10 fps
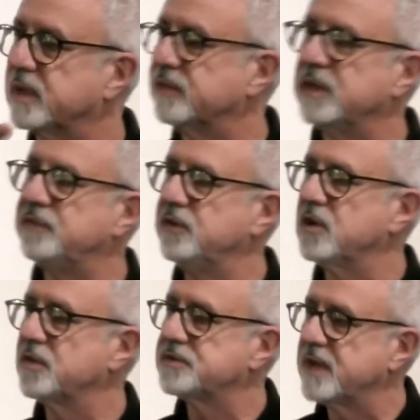and if you know
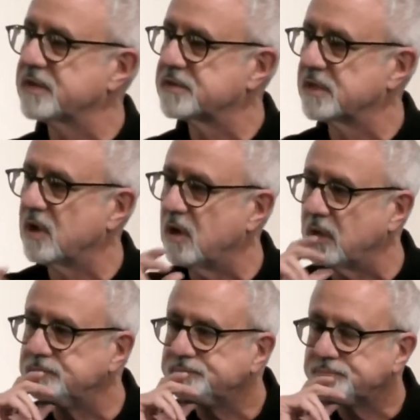the text at
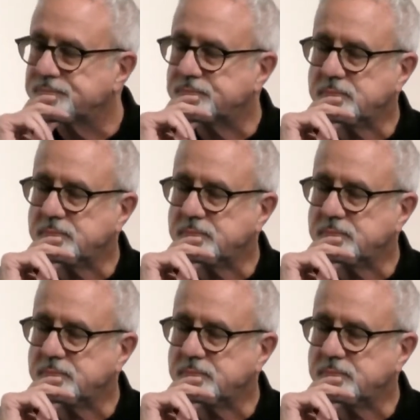all,